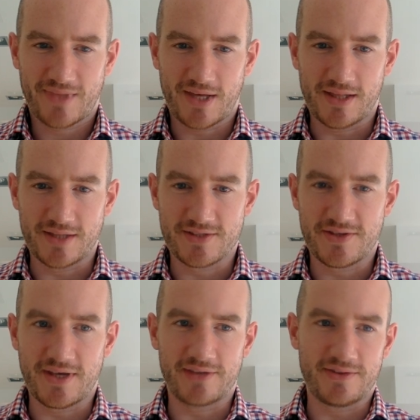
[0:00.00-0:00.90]
I'd like to
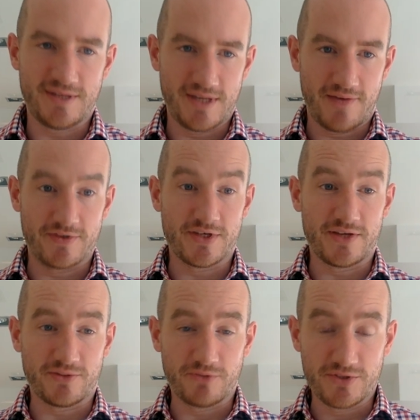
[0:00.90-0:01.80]
thank the
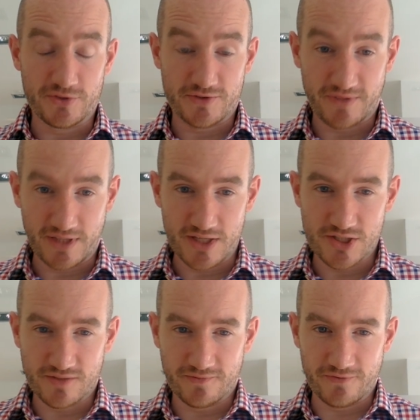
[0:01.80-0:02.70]
Advertising Research
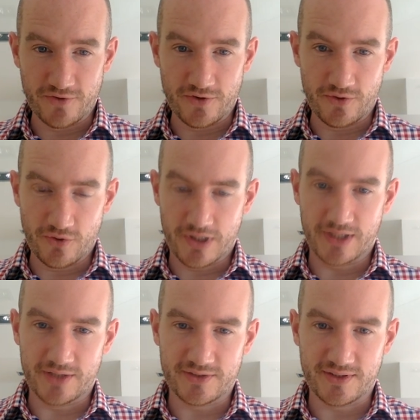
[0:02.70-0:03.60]
Foundation for
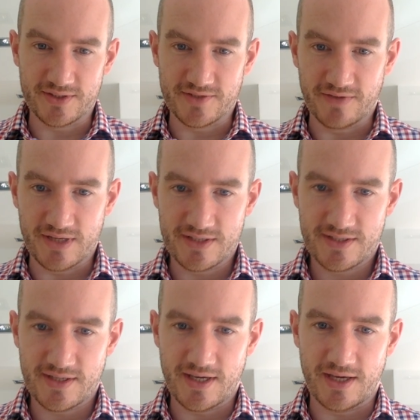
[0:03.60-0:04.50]
organizing this event
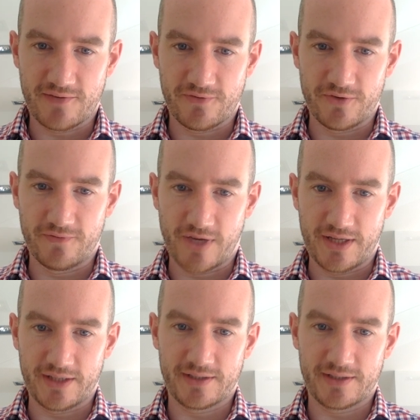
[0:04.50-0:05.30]
and for inviting